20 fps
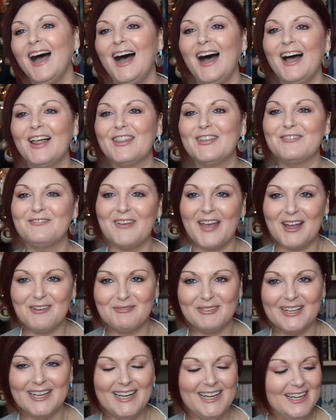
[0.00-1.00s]
The
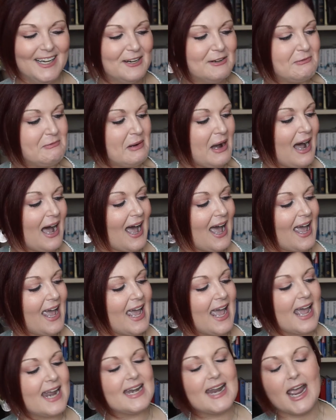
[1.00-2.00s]
Family
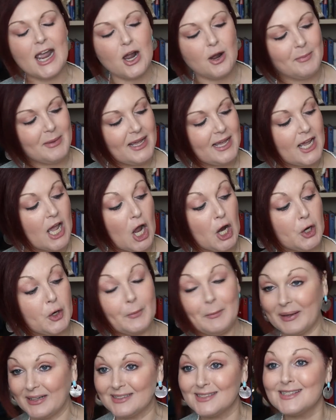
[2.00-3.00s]
by Naomi
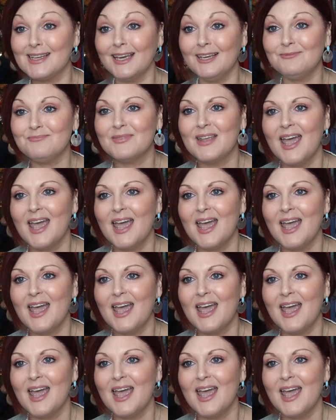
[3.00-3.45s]
Krupinski.